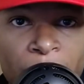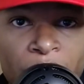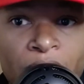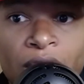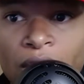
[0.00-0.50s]

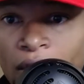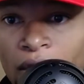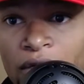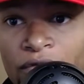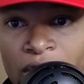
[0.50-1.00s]
to
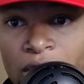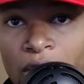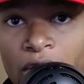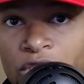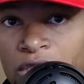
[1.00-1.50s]
convince a
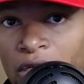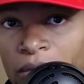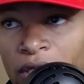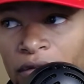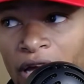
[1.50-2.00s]
large
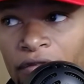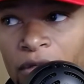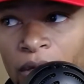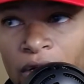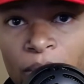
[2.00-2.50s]
segment of the African-American